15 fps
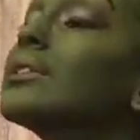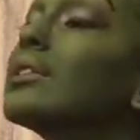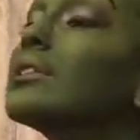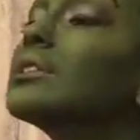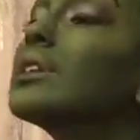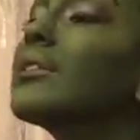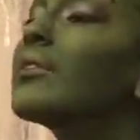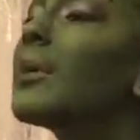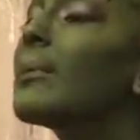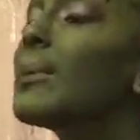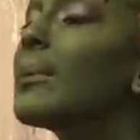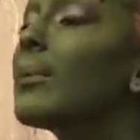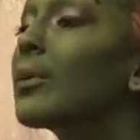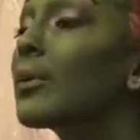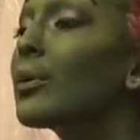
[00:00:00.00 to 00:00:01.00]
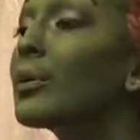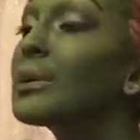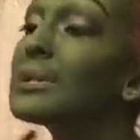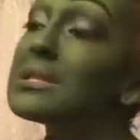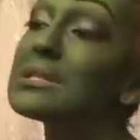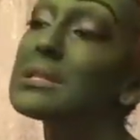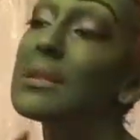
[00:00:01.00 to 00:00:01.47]
so the stuff that people are going
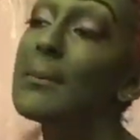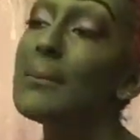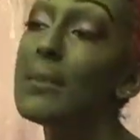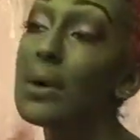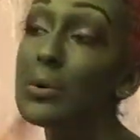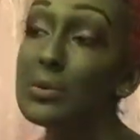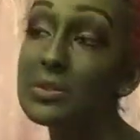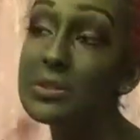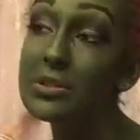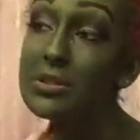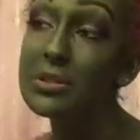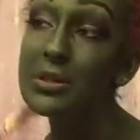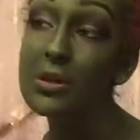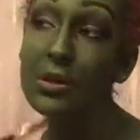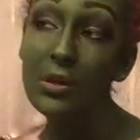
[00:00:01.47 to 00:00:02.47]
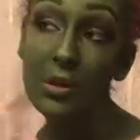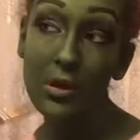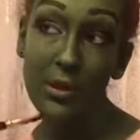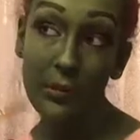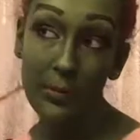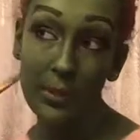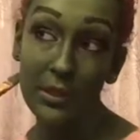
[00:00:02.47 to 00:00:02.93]
to see the most,
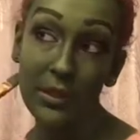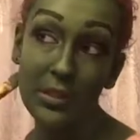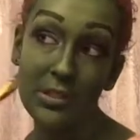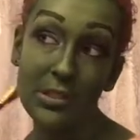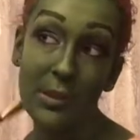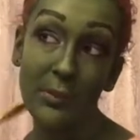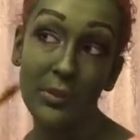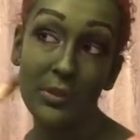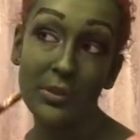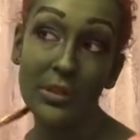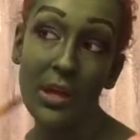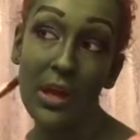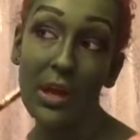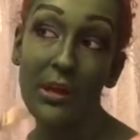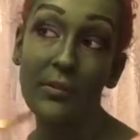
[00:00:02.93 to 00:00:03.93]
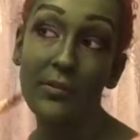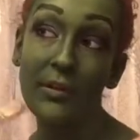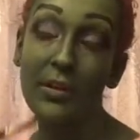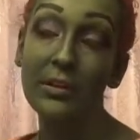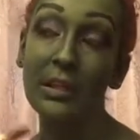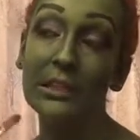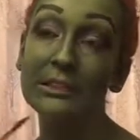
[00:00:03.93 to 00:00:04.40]
because I'm going to have
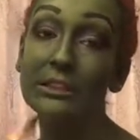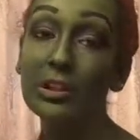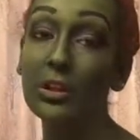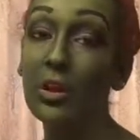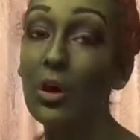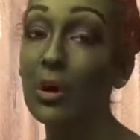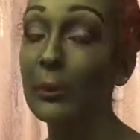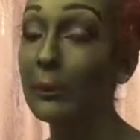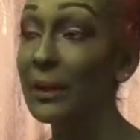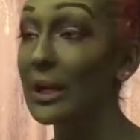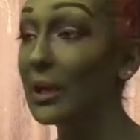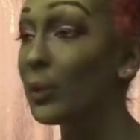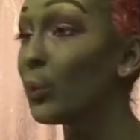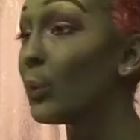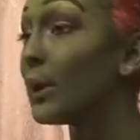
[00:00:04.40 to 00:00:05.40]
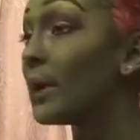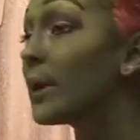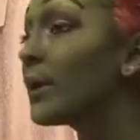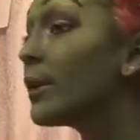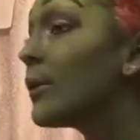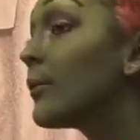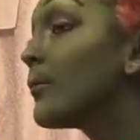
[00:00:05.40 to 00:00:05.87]
a nice long black
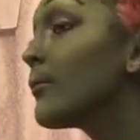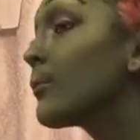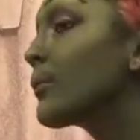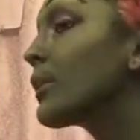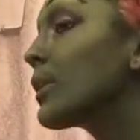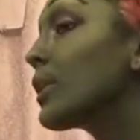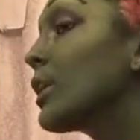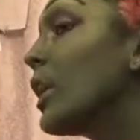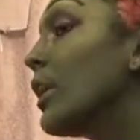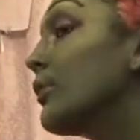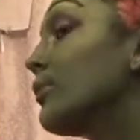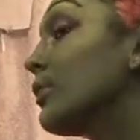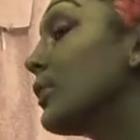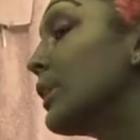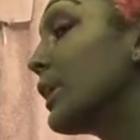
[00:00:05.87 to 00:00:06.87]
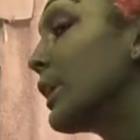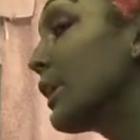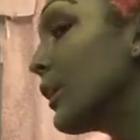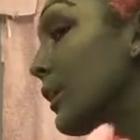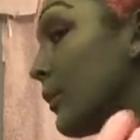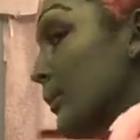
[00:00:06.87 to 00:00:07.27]
wig covering